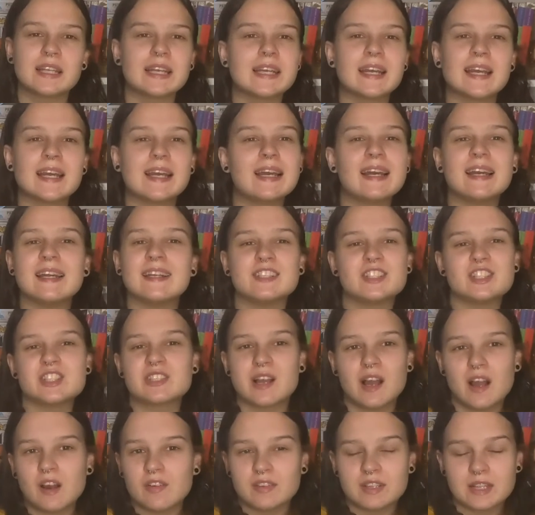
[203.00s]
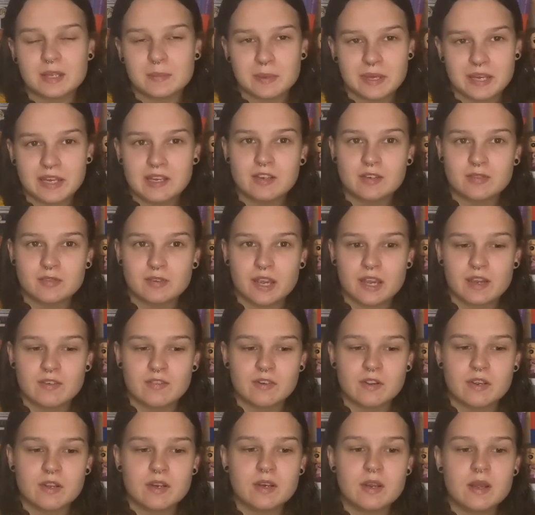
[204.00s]
Like, I just can't really pick a
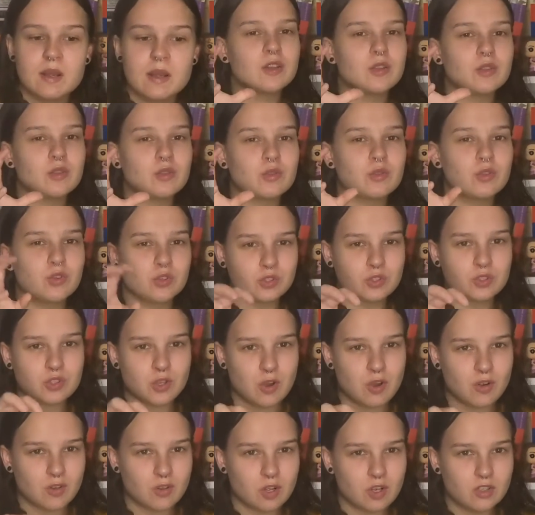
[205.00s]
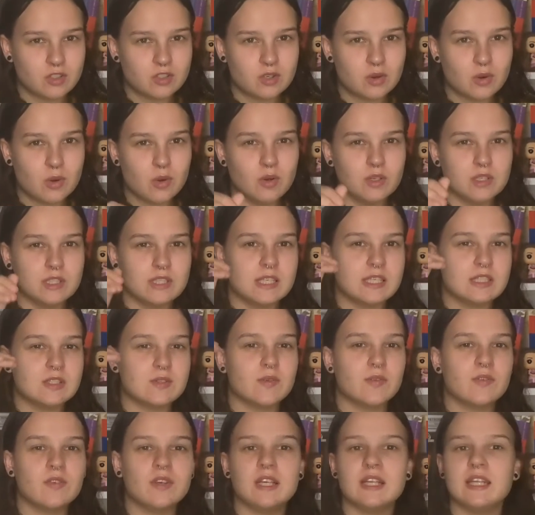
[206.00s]
favorite. The song Lost Cause
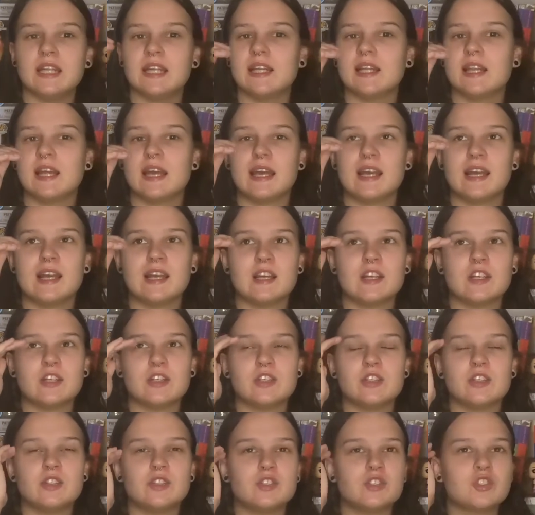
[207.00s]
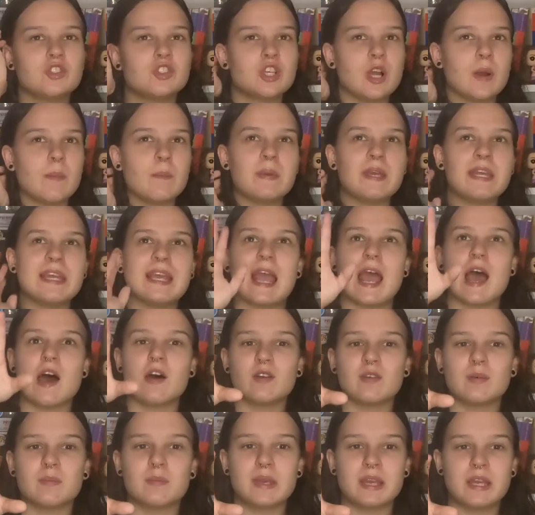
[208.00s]
isn't really like jumping
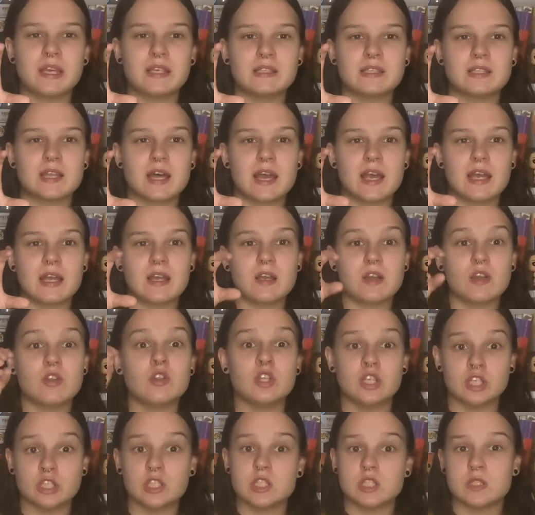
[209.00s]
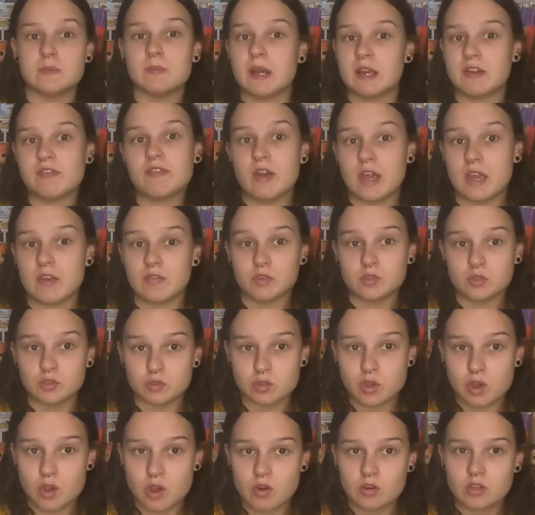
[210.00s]
out at me as like, this is my favorite
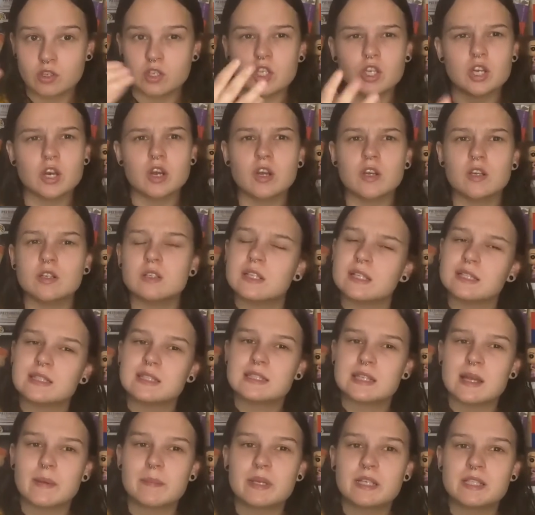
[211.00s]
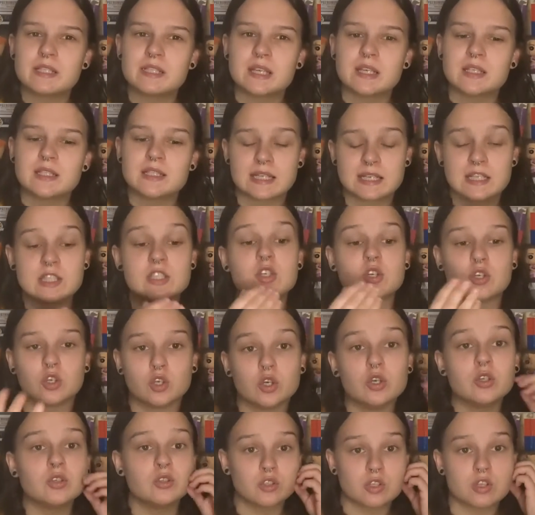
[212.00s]
song, you know? Like, does that make sense? Like, it's a
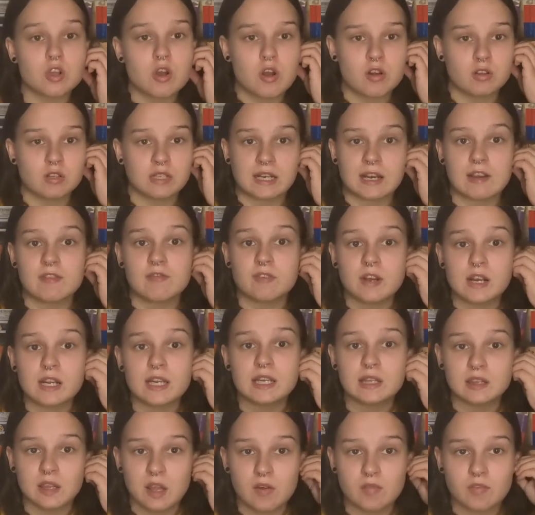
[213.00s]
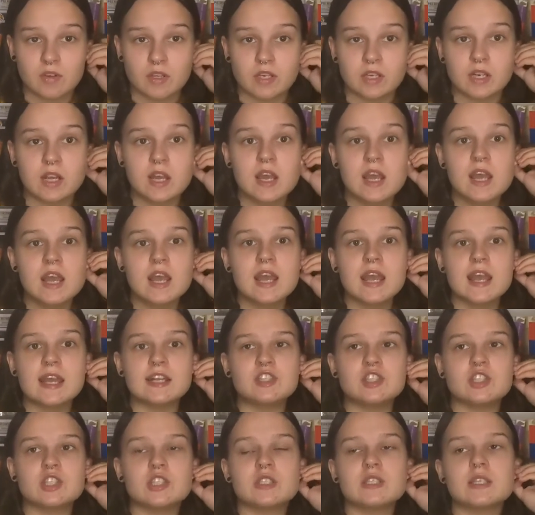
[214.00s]
good song. Like, I fucking love it.
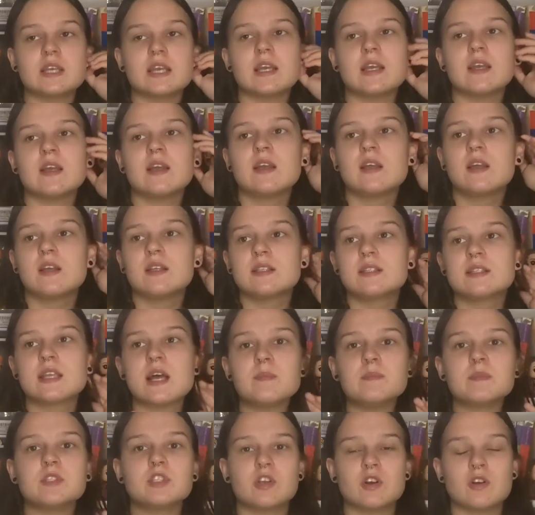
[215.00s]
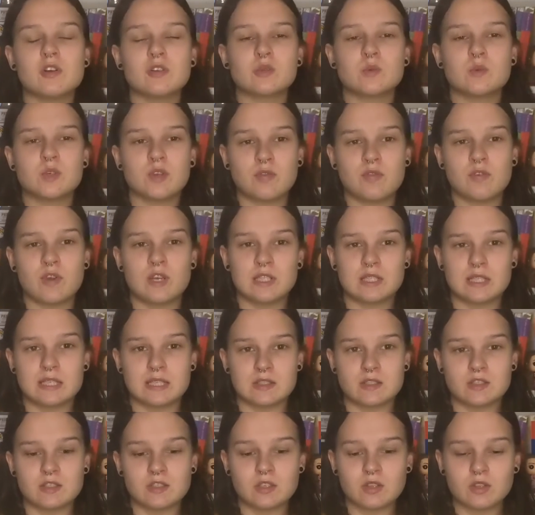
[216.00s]
It's just some songs when you first
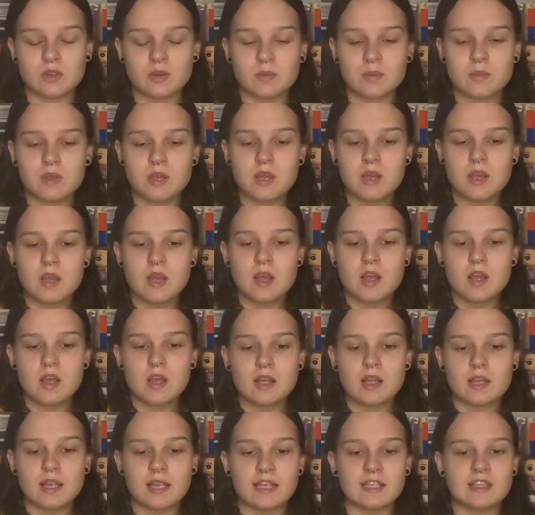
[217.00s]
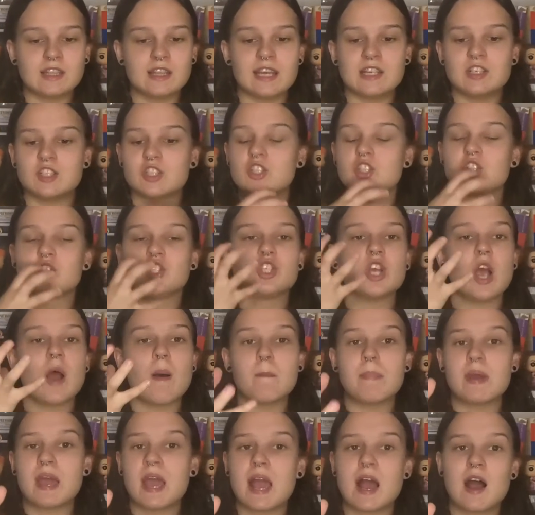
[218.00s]
listen to them, like if they just
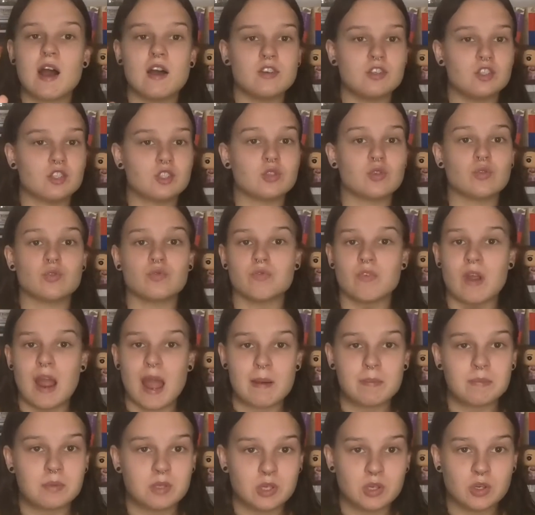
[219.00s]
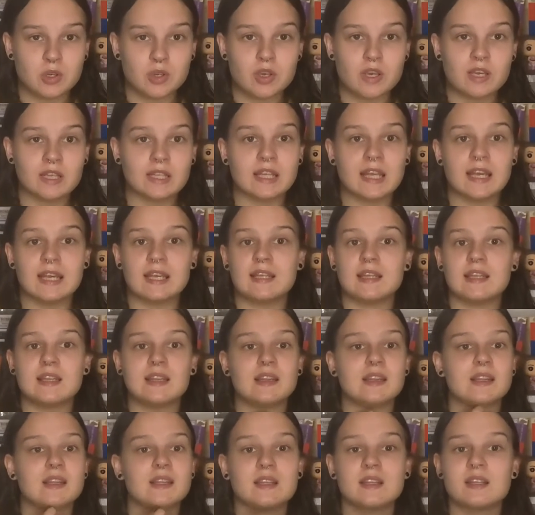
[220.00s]
jump out and just grab you, and like
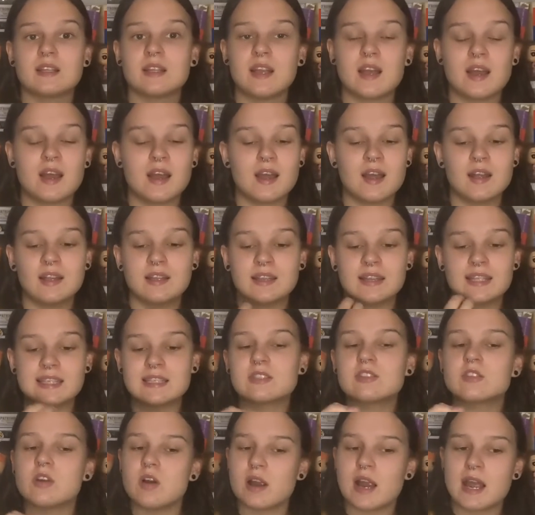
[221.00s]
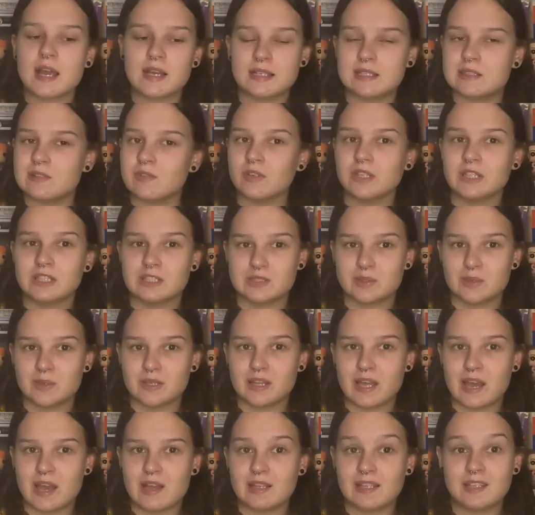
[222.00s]
this song isn't really
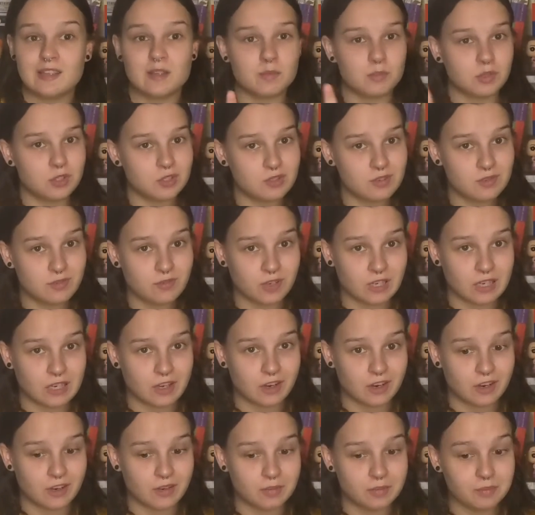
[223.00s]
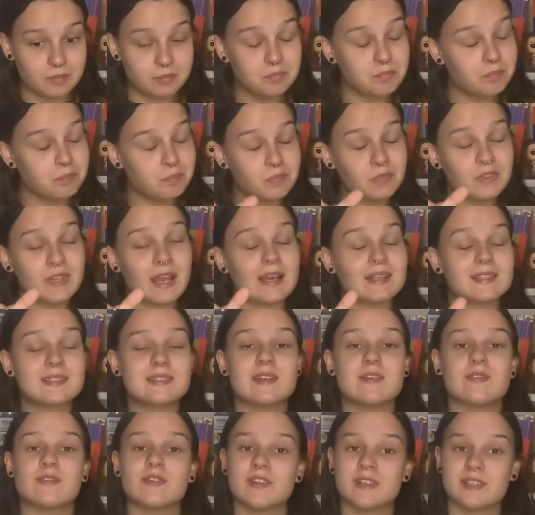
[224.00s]
doing that. Like the music video, that's
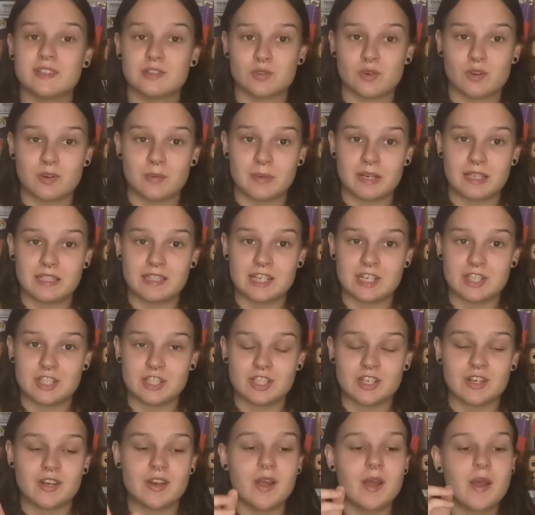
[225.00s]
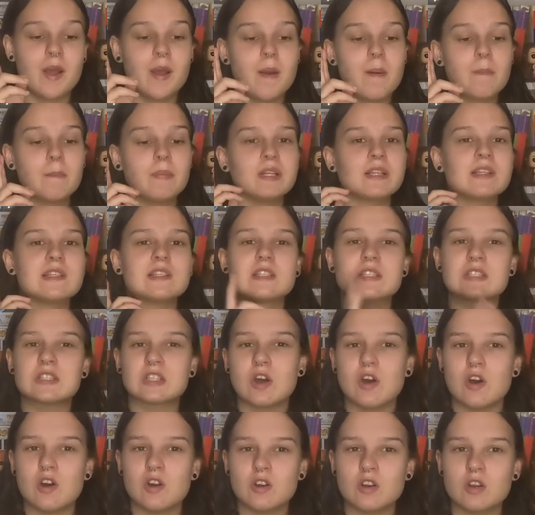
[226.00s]
definitely drawing my attention. But the
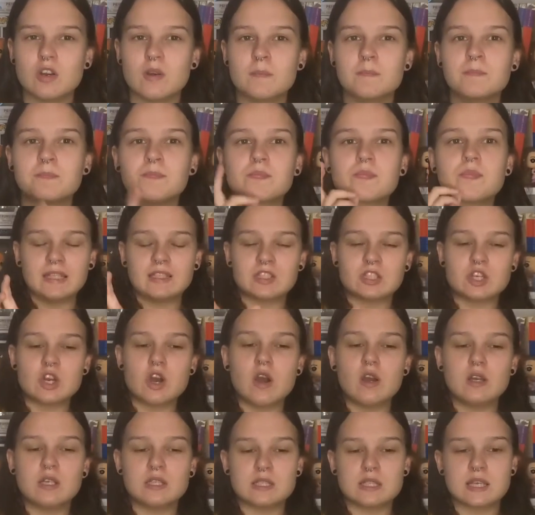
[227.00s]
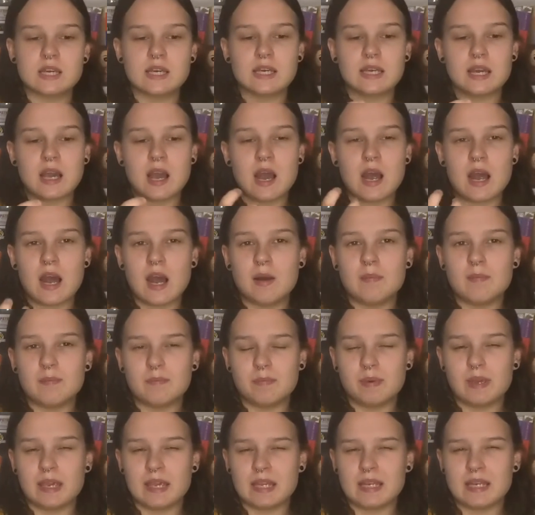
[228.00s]
song, it's not as like
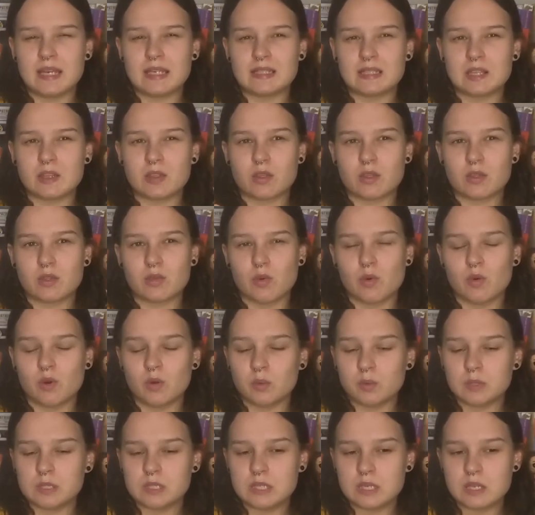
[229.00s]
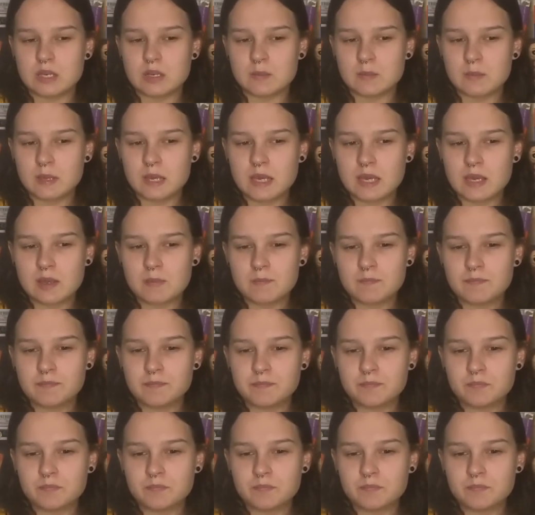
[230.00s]
upbeat as I thought it was gonna be.